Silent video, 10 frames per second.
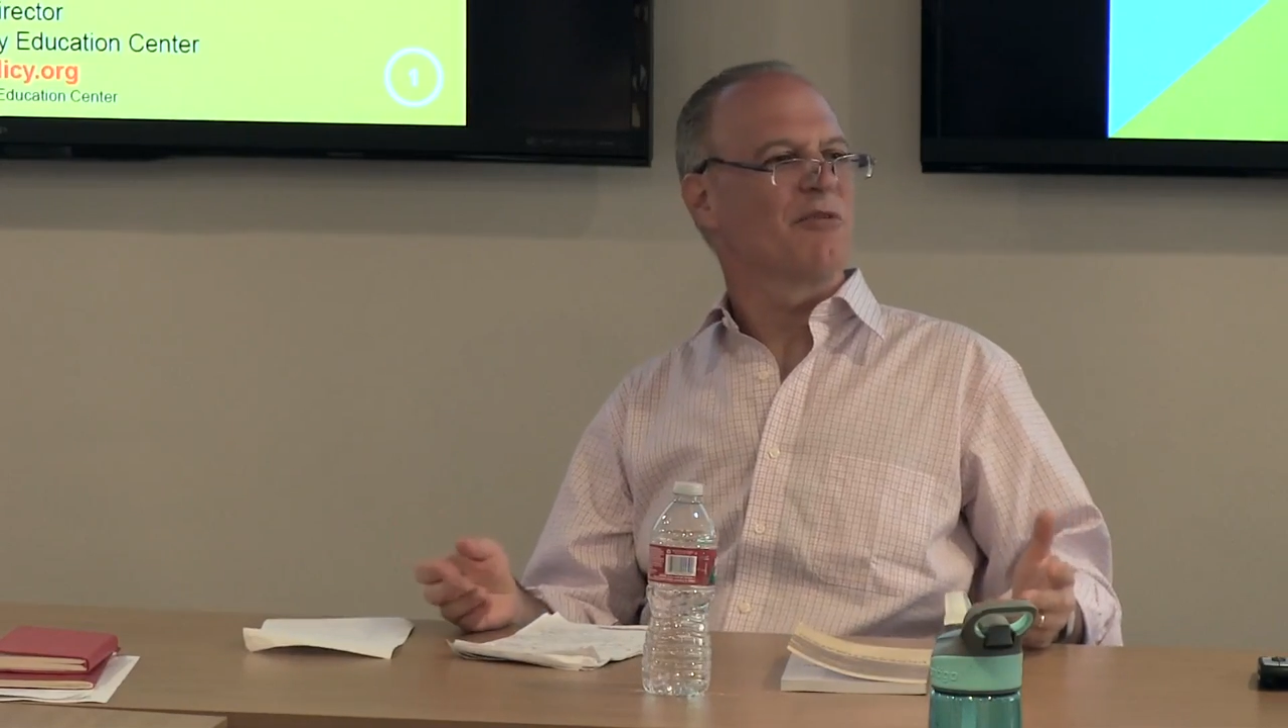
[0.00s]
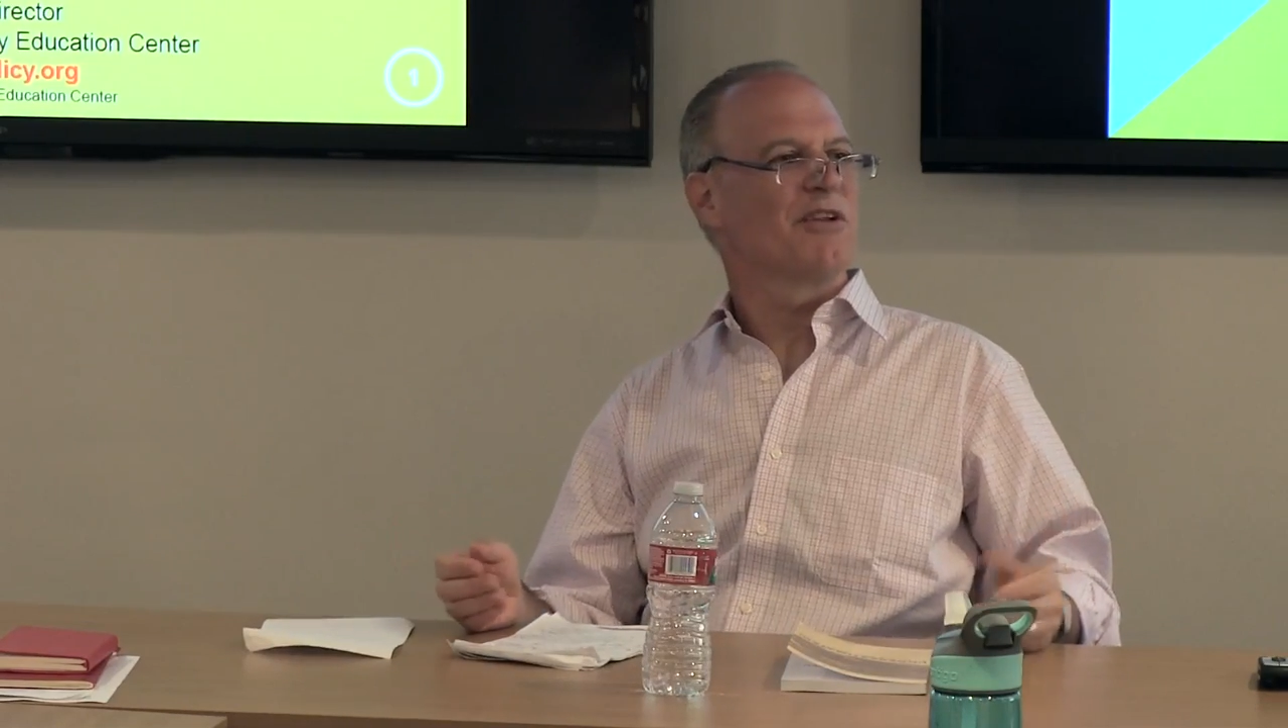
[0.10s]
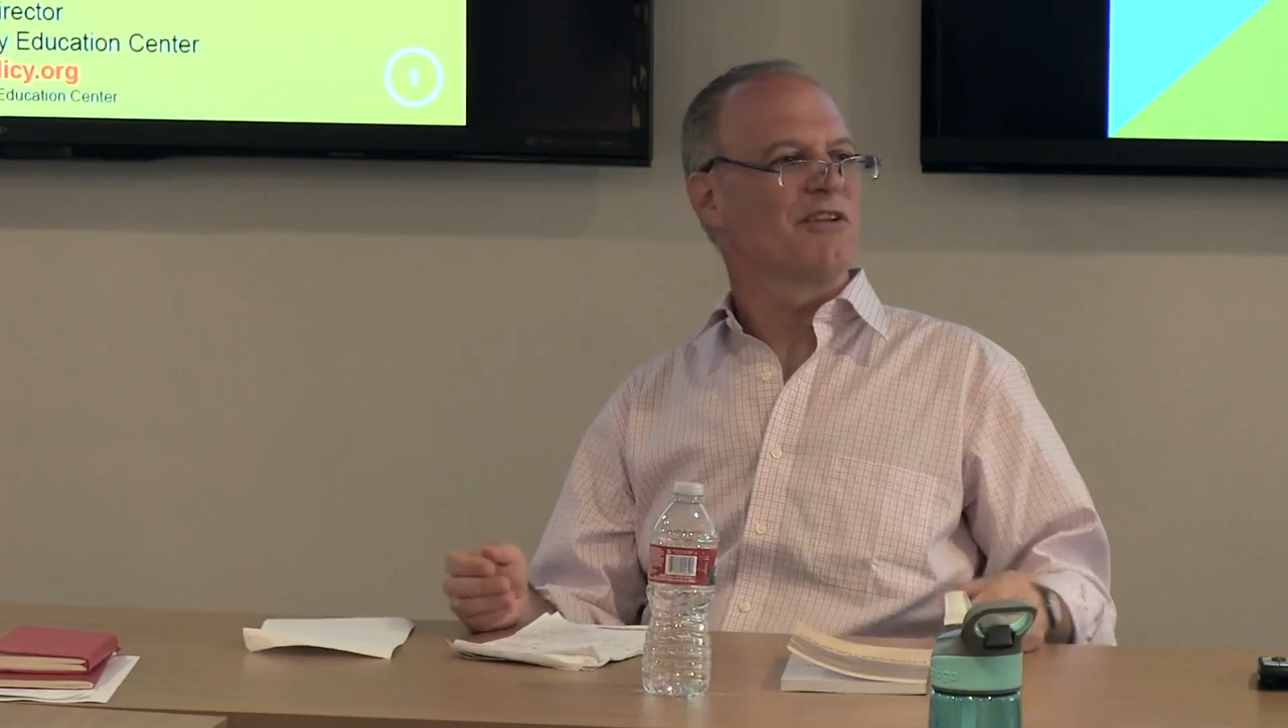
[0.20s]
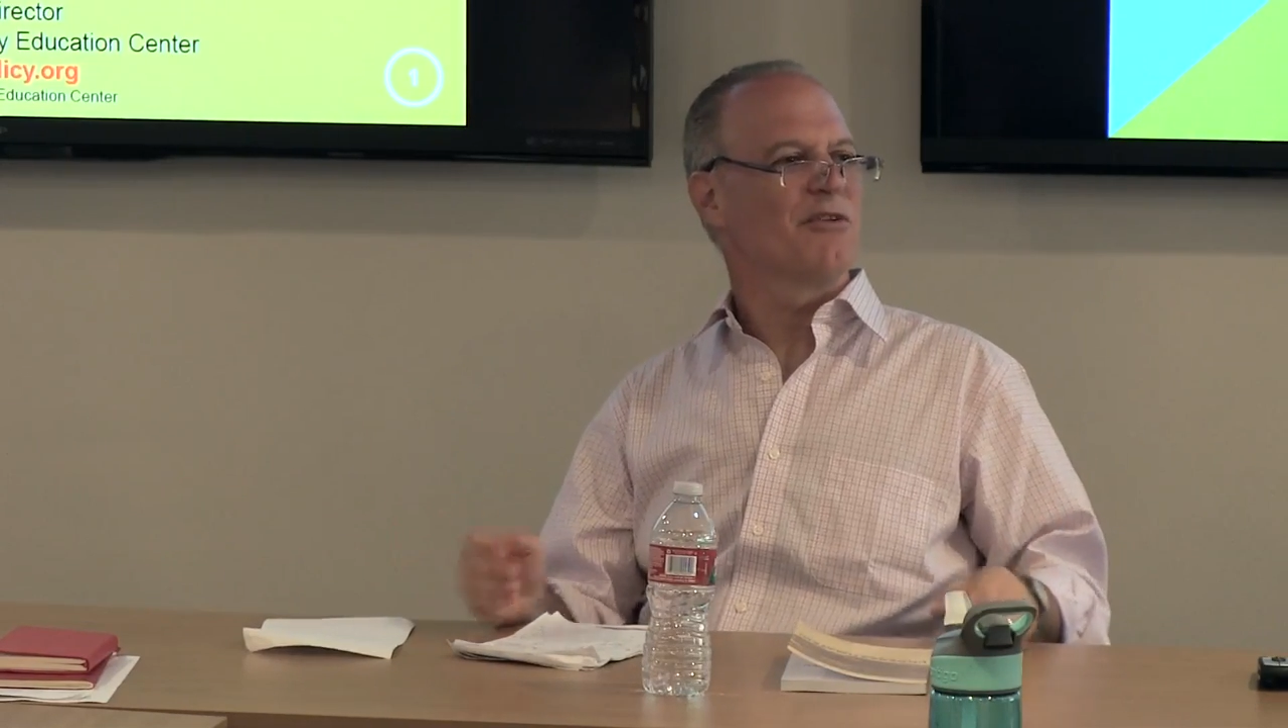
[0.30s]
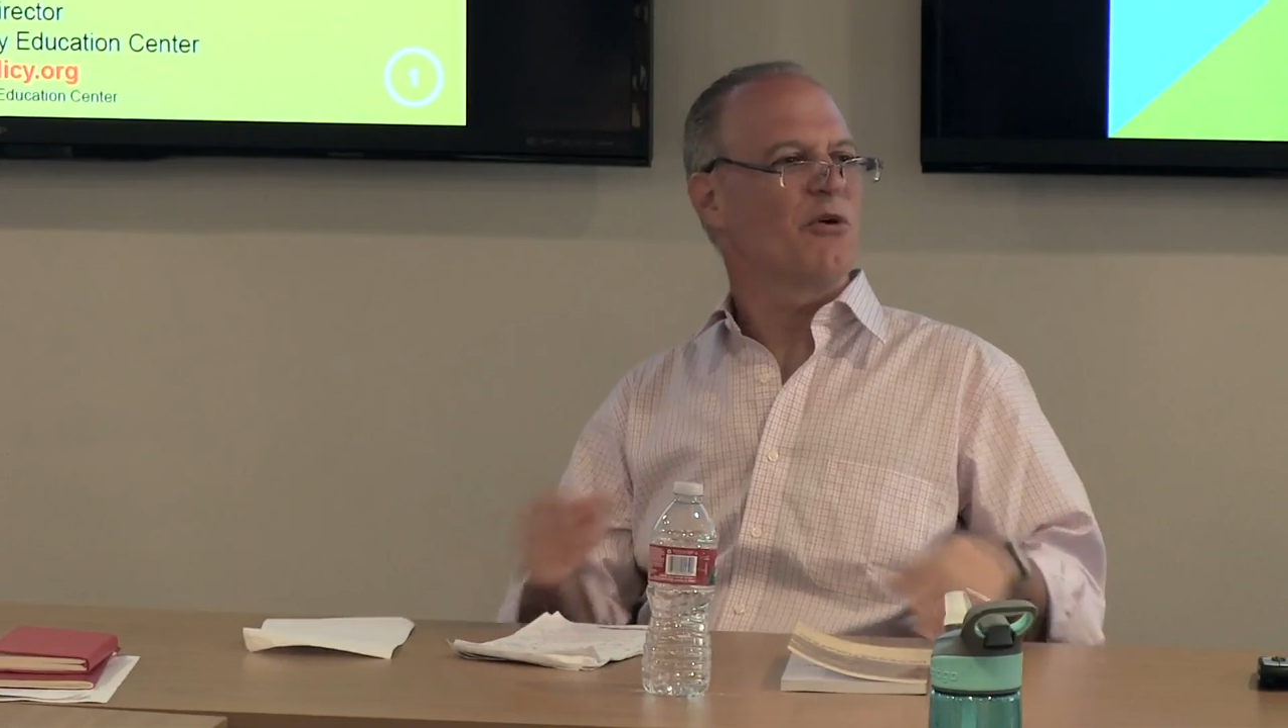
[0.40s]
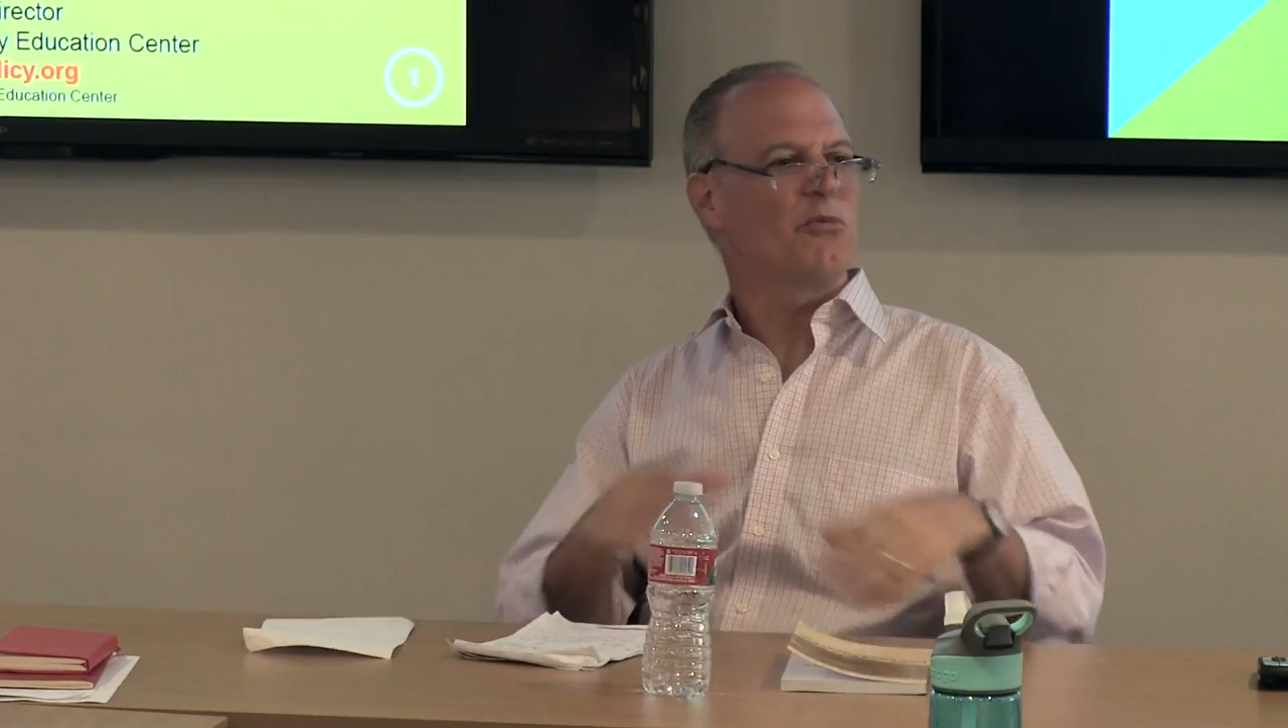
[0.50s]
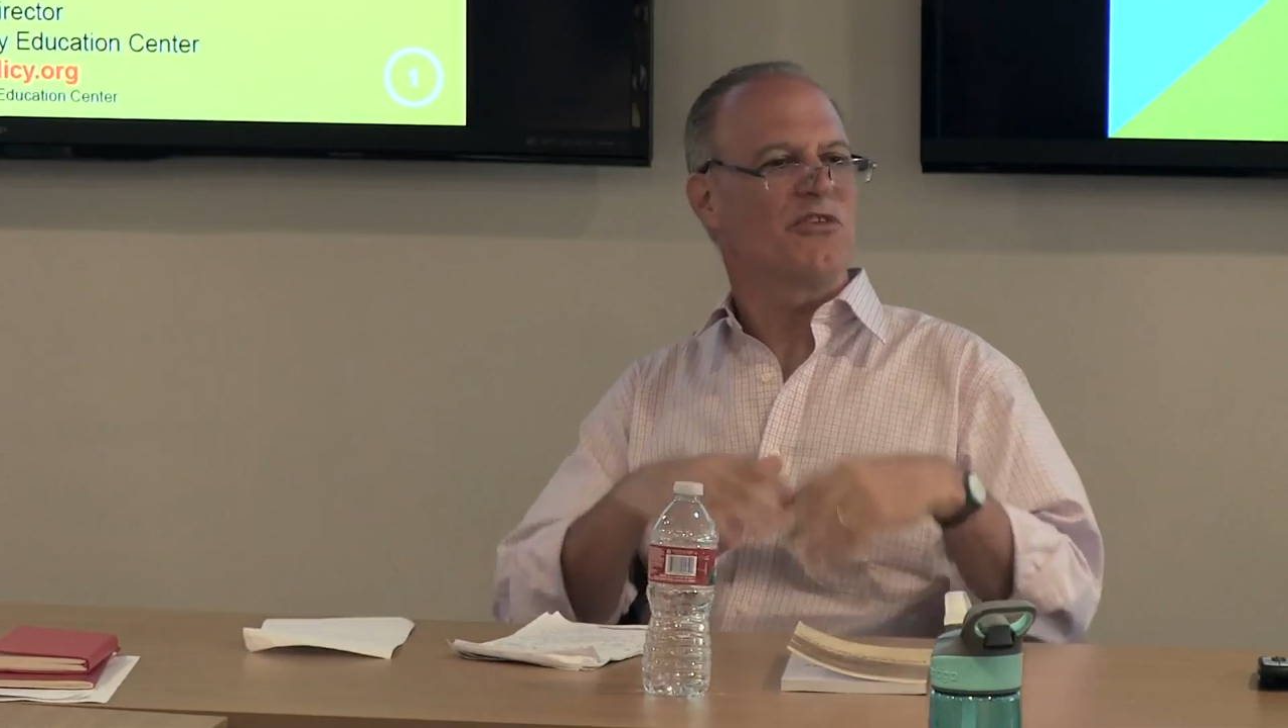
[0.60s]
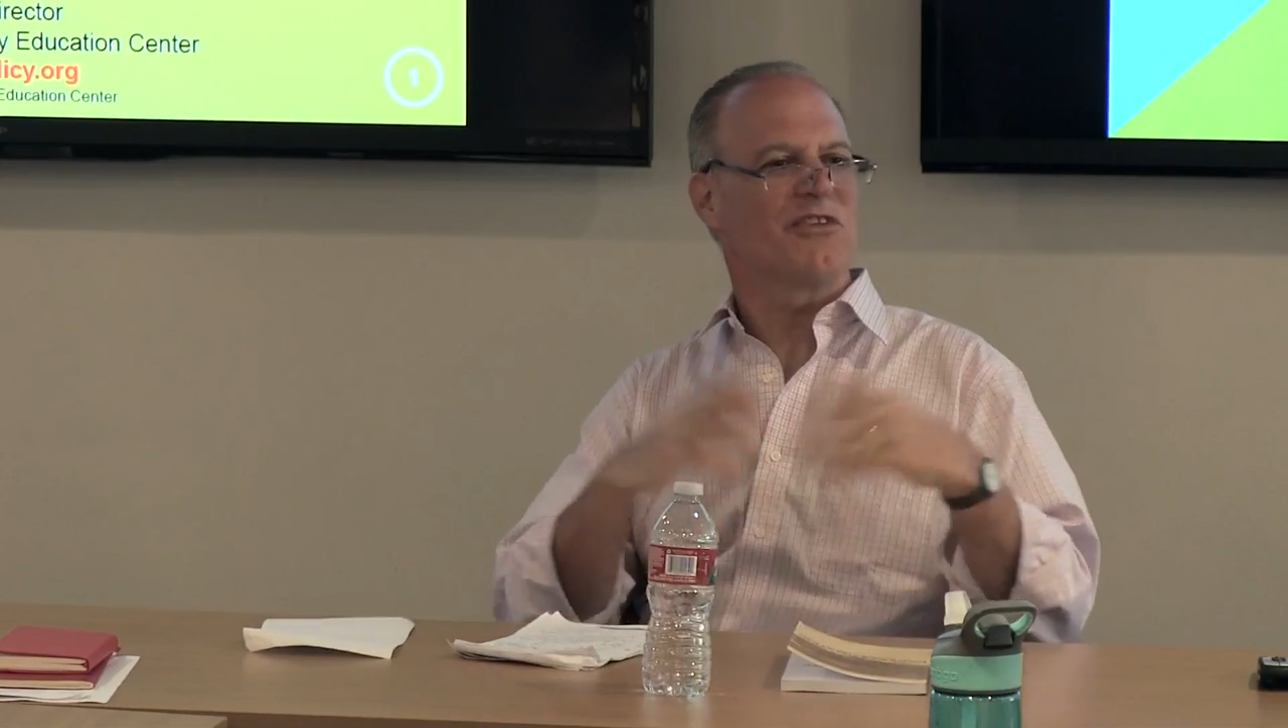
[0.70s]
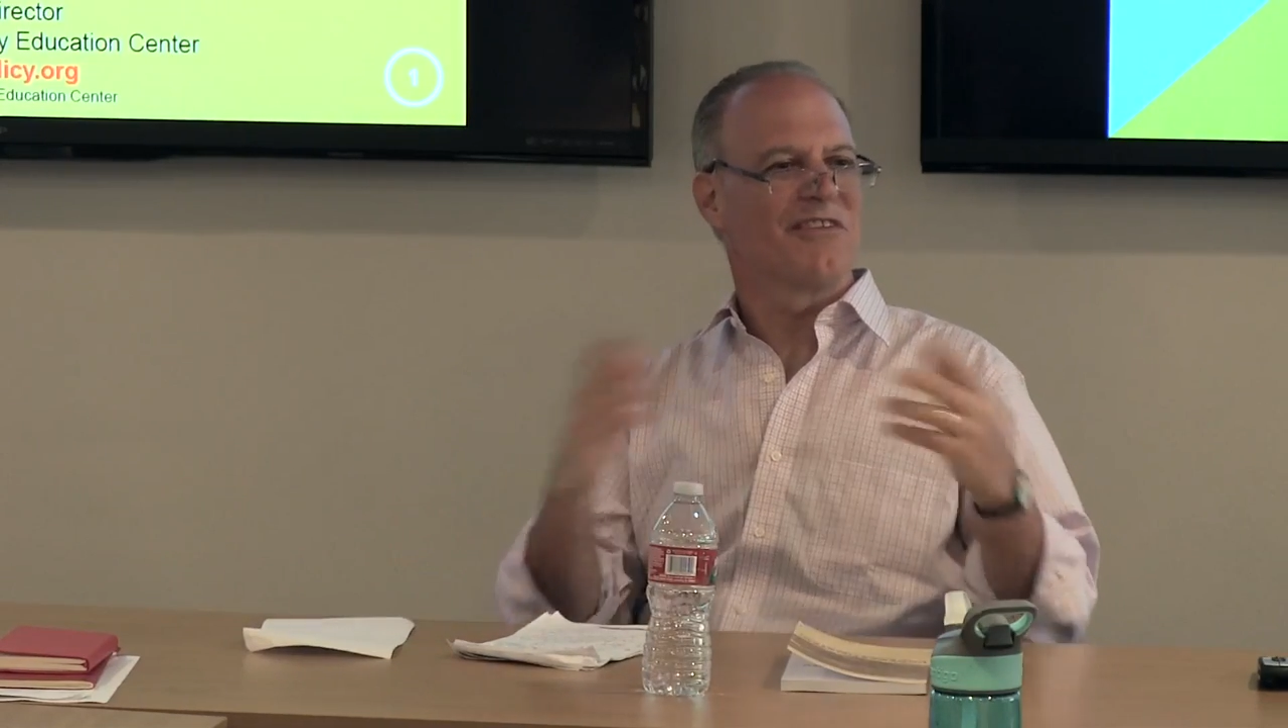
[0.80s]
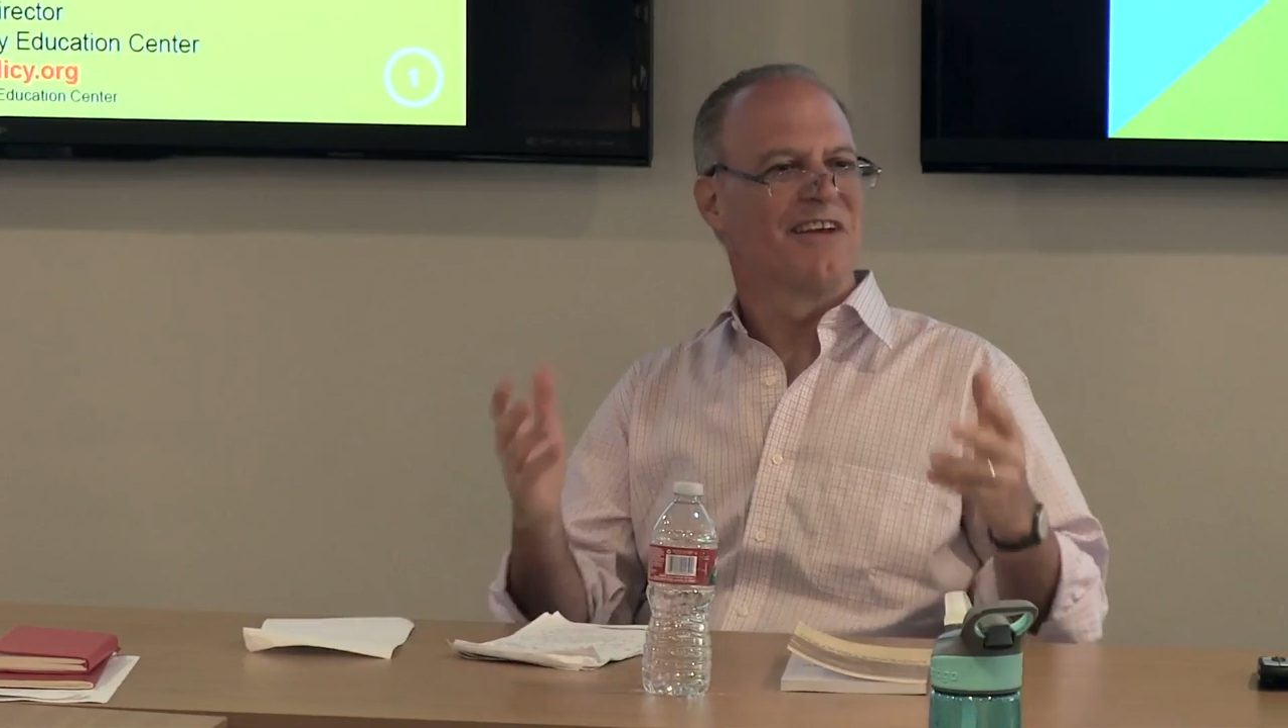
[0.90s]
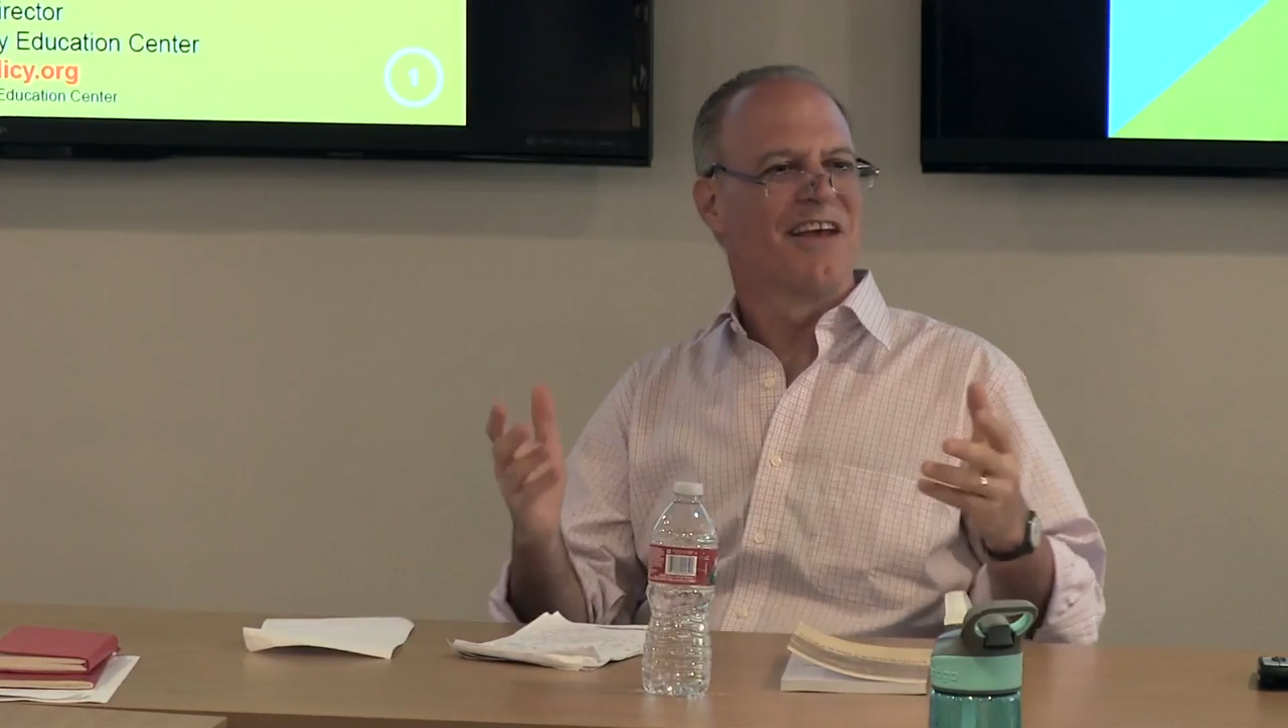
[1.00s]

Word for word: I mean, almost